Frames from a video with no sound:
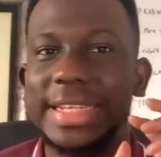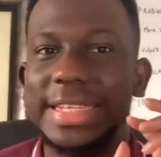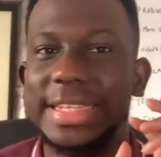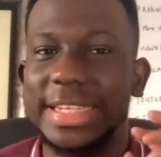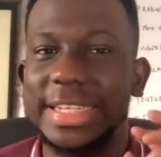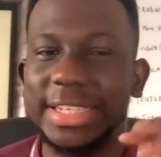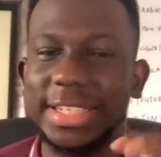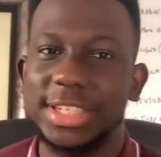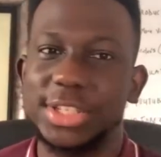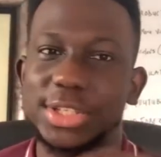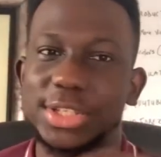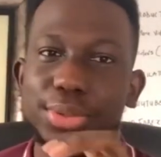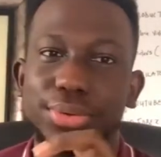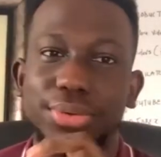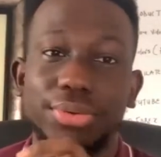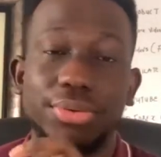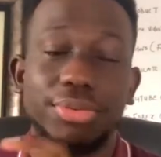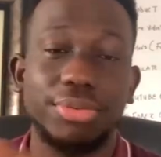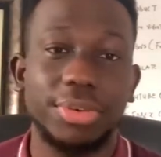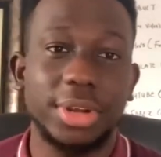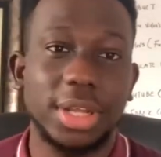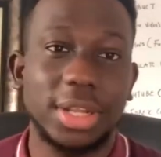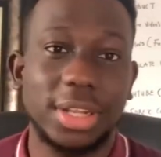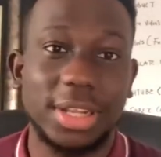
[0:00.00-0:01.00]
digital
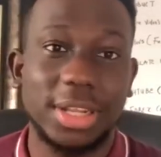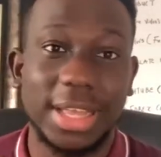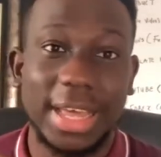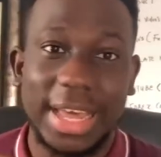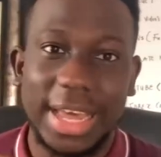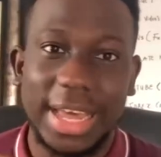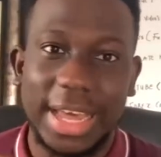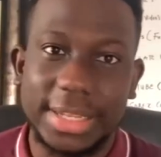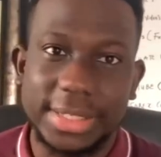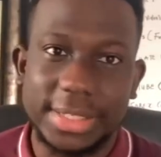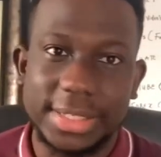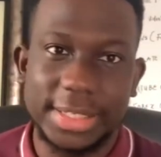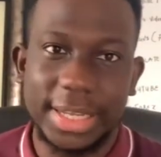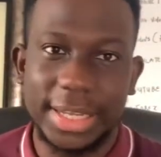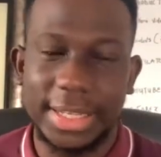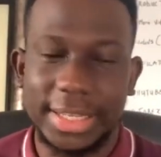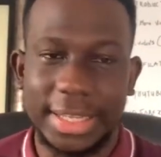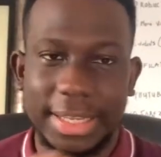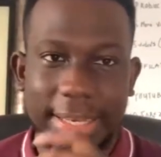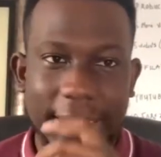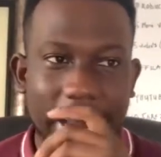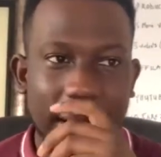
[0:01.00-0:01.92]
real estate.